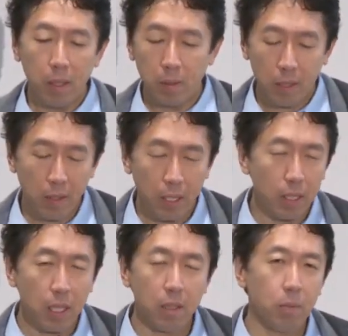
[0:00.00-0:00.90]
Sorry,
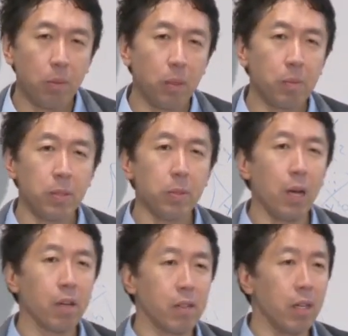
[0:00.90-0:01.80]
and when we do
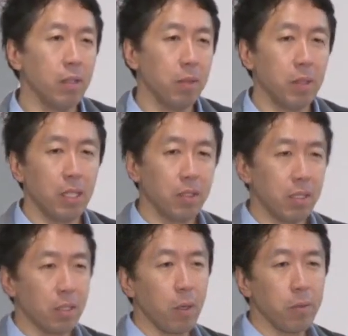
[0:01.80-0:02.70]
RL, I want to
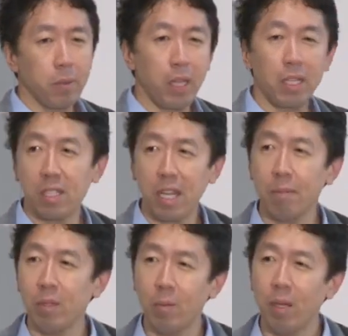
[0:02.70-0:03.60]
just go through that
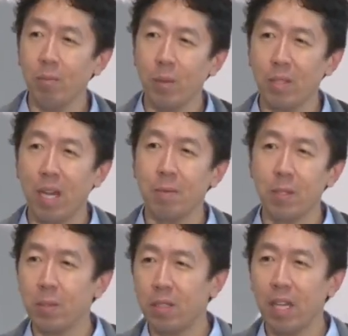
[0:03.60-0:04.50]
example one more time.
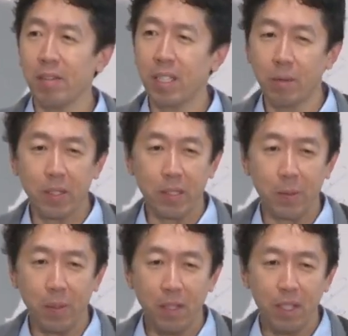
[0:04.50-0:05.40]
So you see everything we just
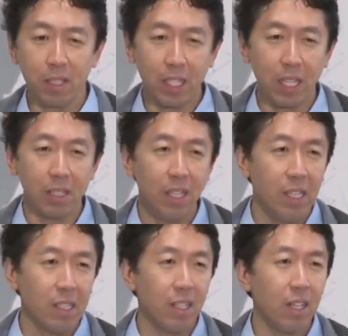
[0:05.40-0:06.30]
saw again
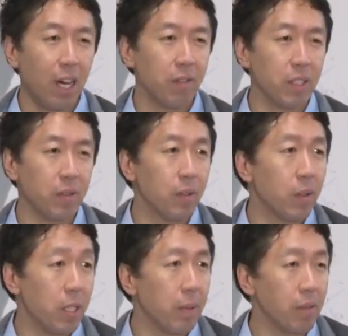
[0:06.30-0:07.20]
after you've
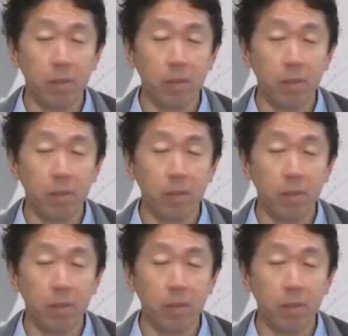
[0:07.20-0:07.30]
learned about